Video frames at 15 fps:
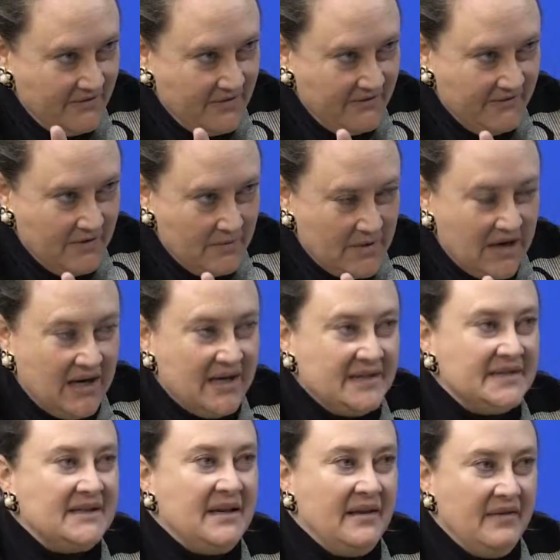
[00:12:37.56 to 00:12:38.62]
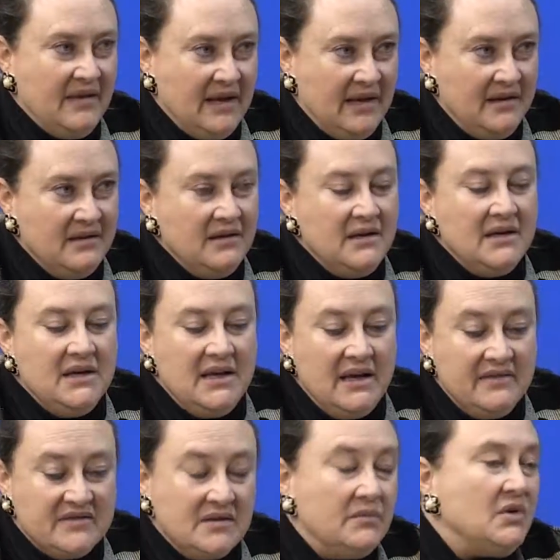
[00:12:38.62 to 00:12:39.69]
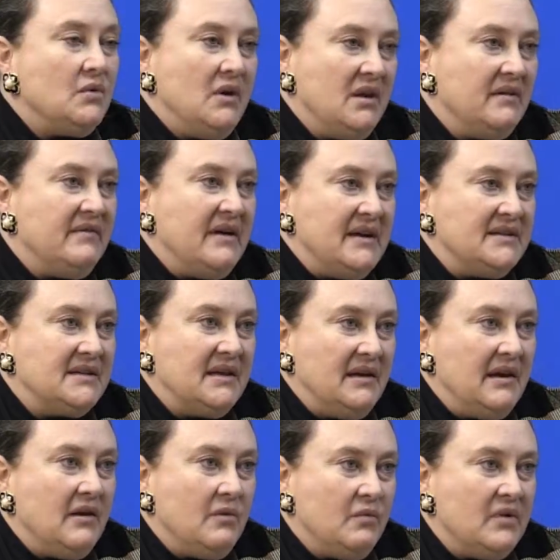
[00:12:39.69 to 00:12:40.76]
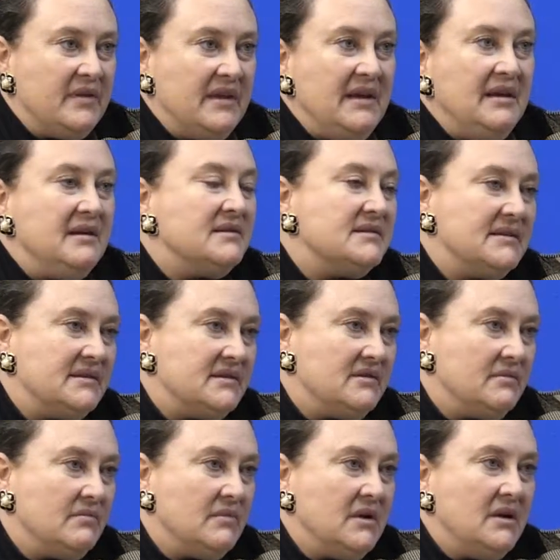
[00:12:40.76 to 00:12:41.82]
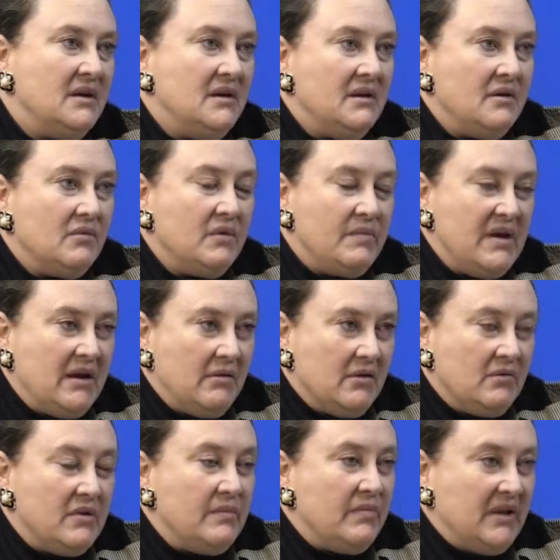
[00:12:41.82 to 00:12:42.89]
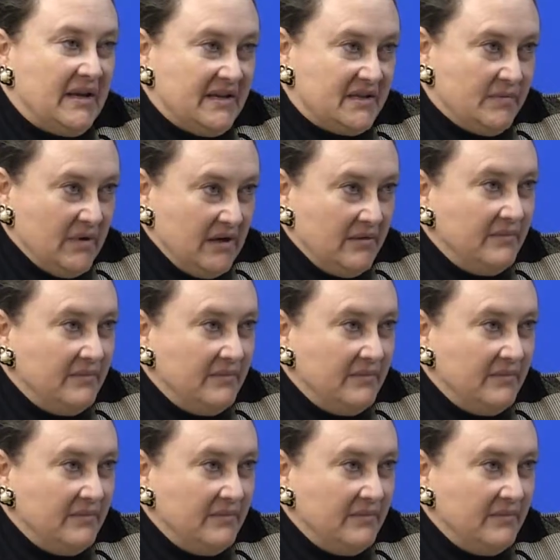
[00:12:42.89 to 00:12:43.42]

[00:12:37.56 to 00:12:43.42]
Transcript: from us, and then if someone qualifies, can help with heating system repair or replacement.